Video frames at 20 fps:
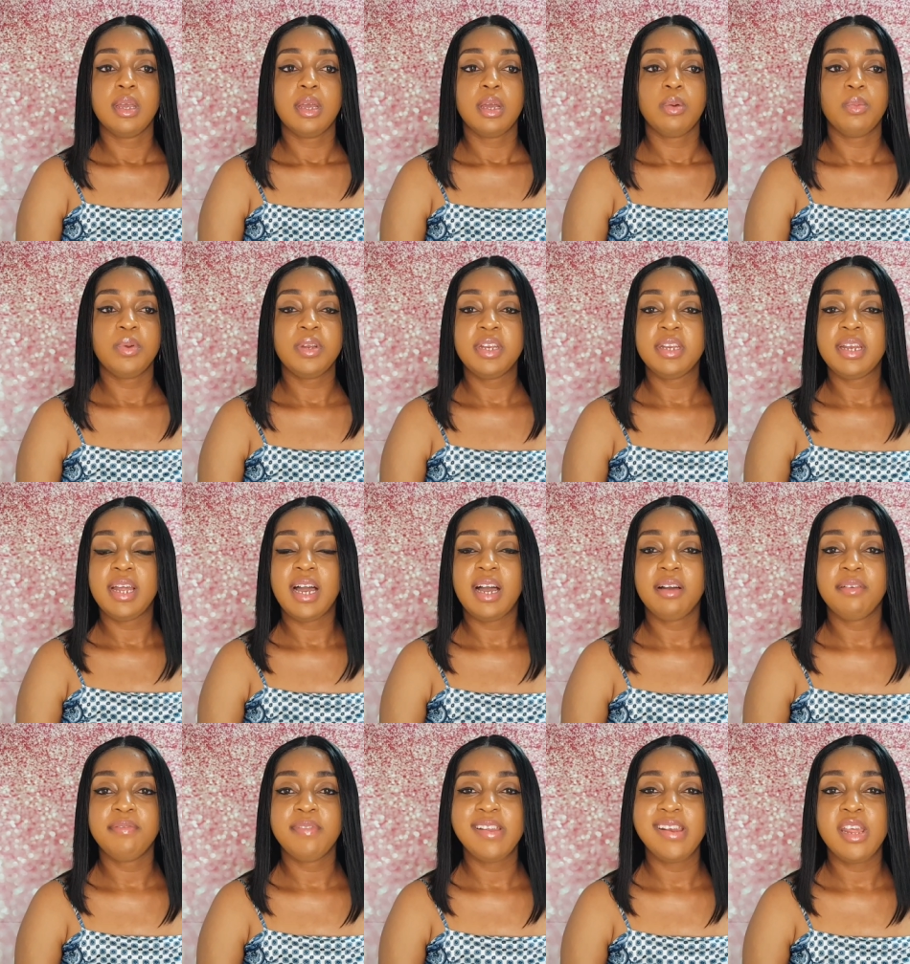We didn't
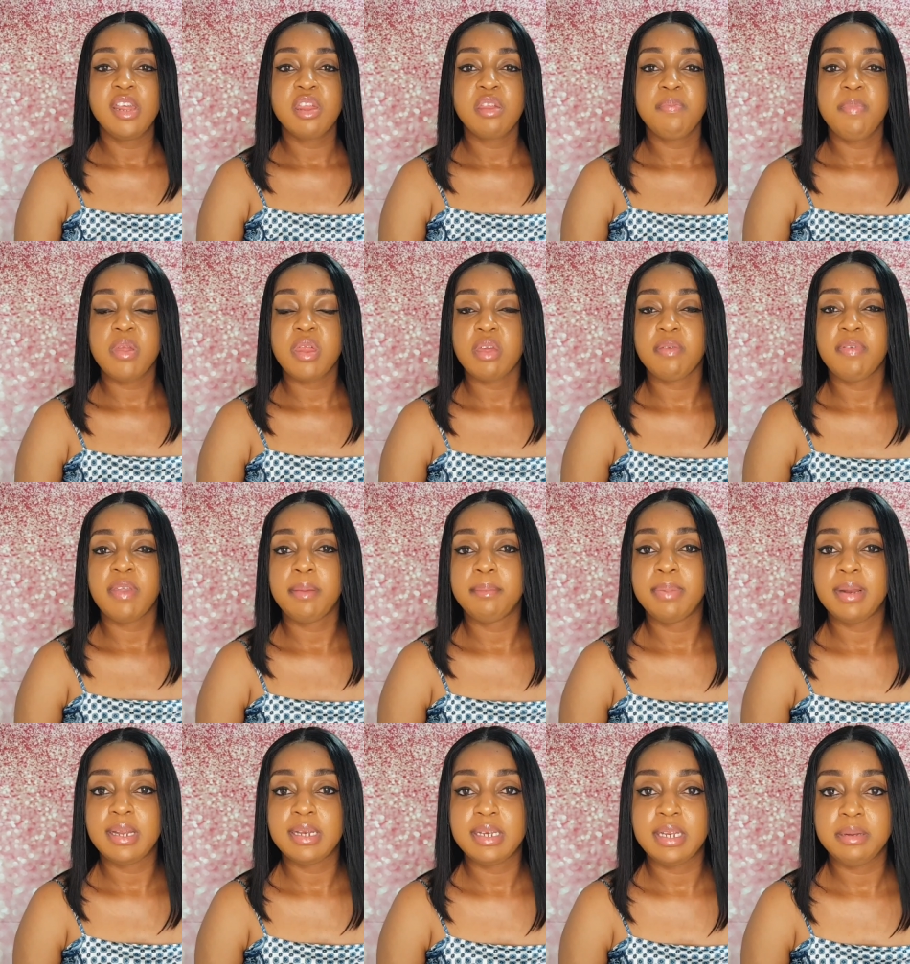have any specific
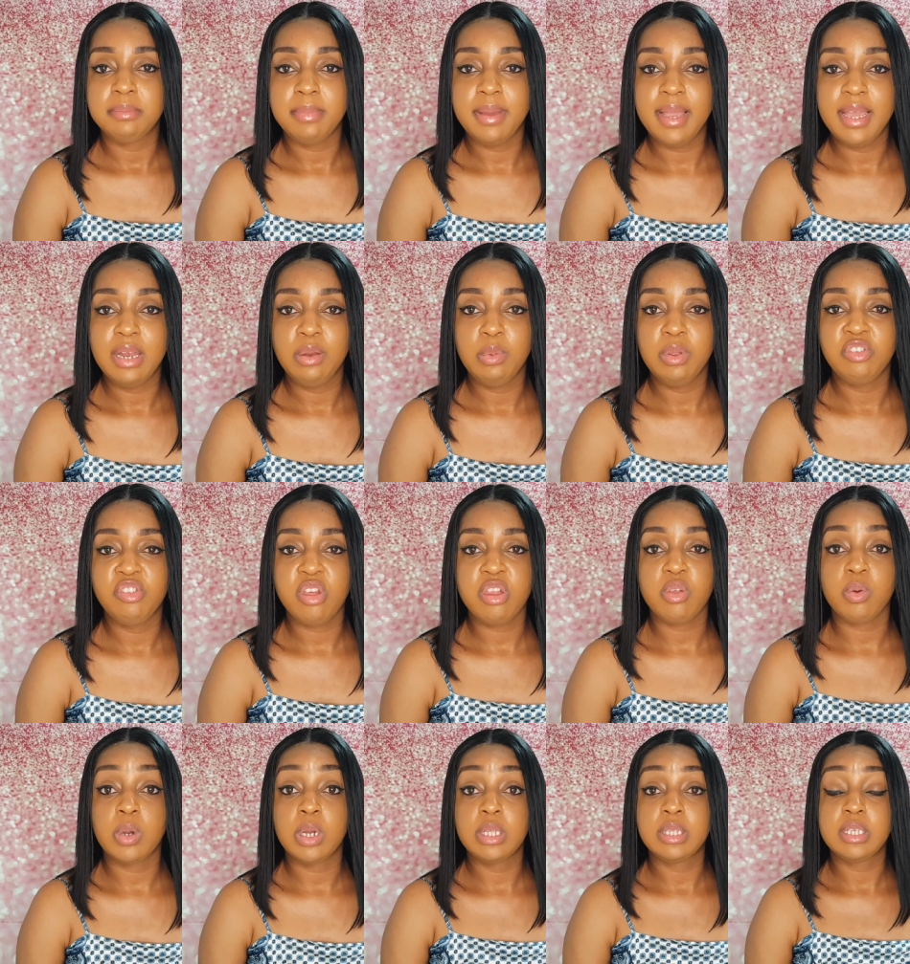plan in mind. We just
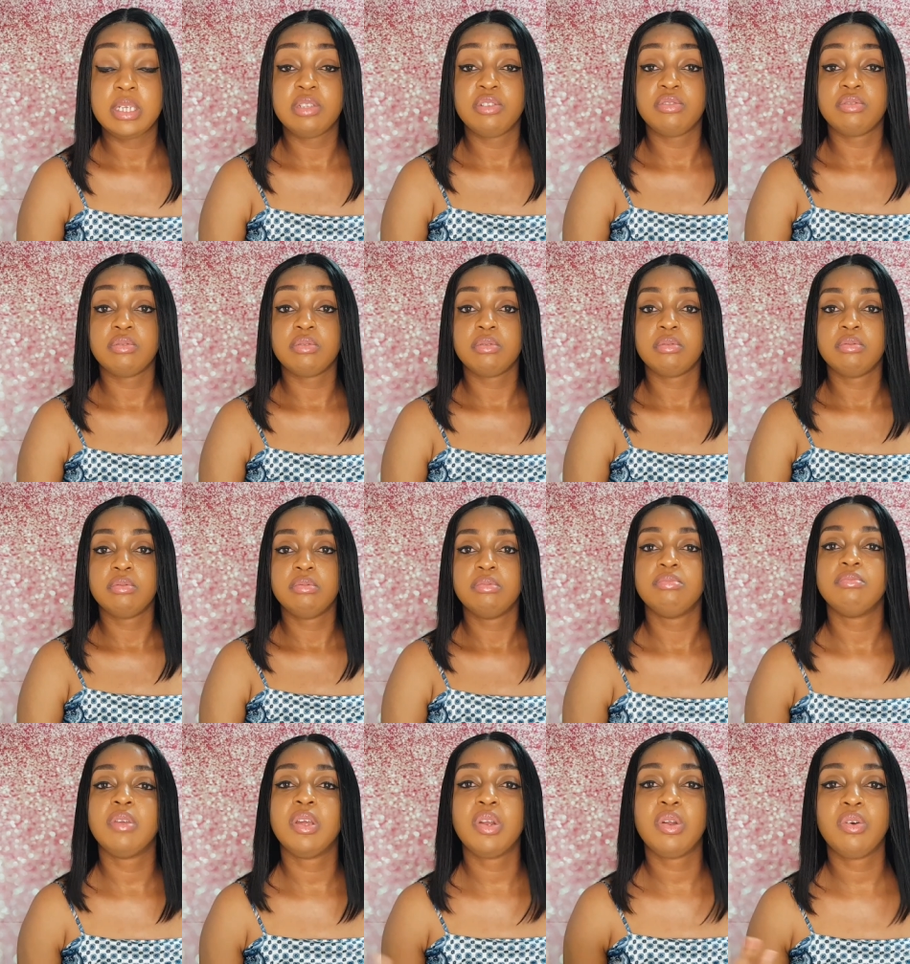wanted to,
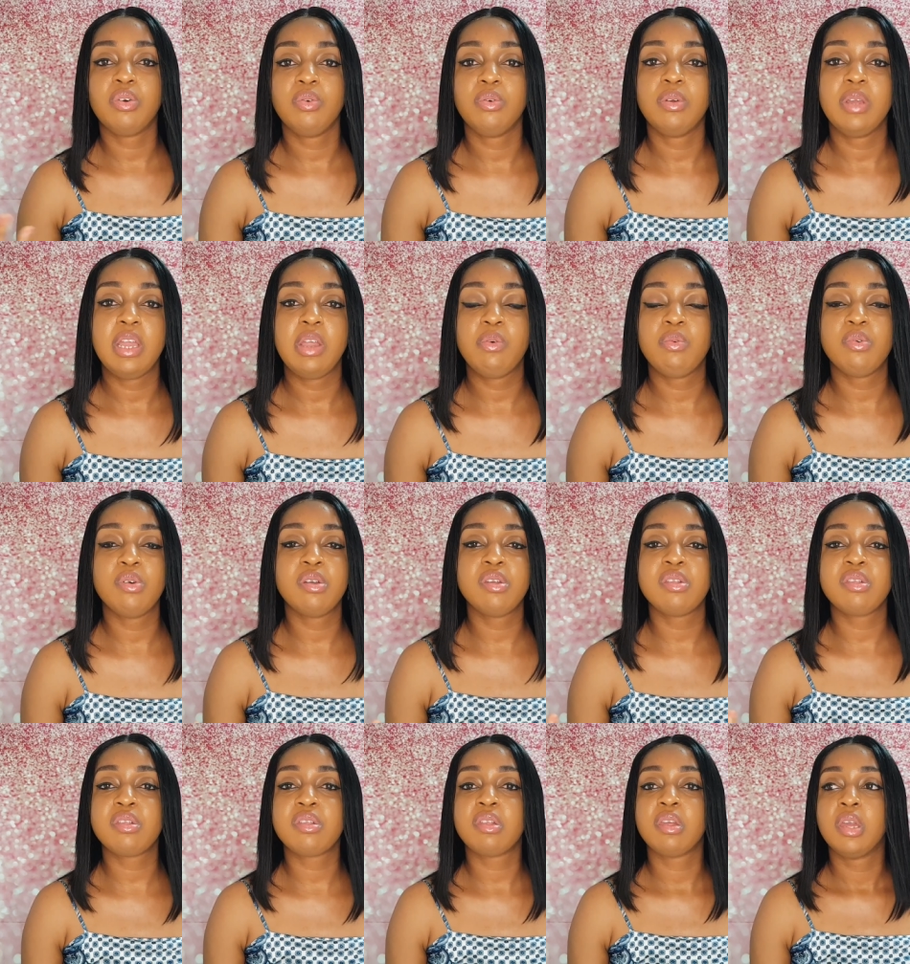you know, it
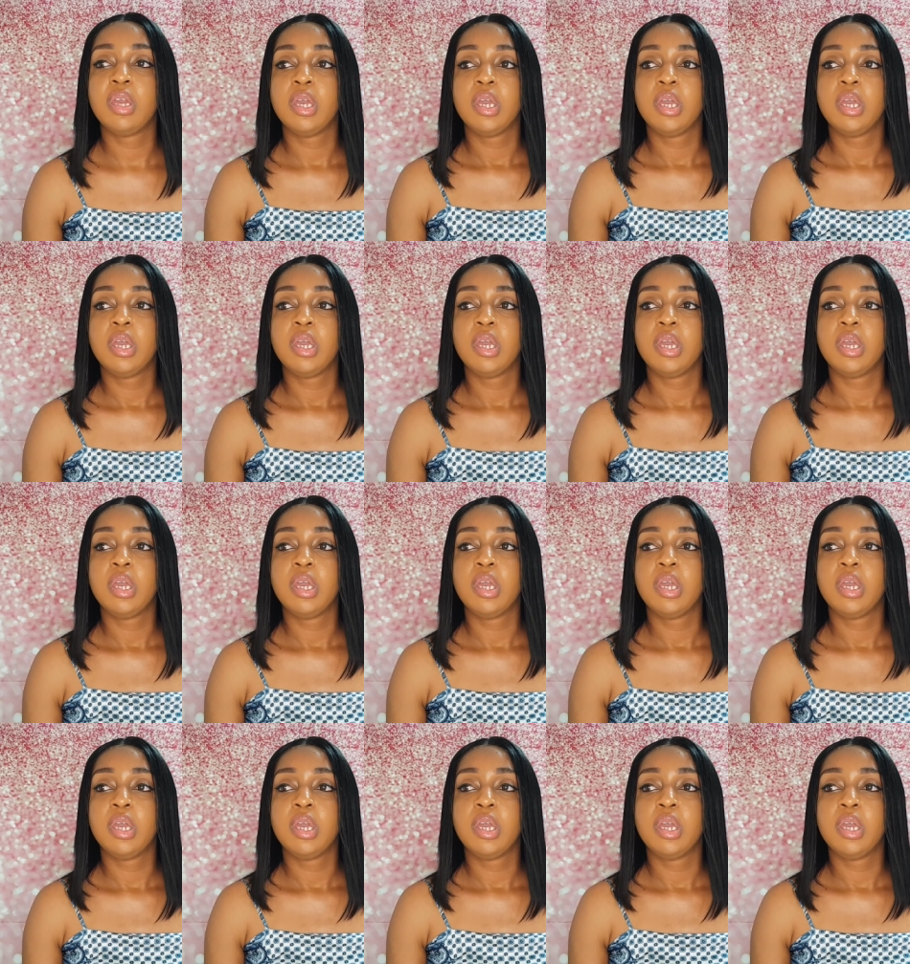was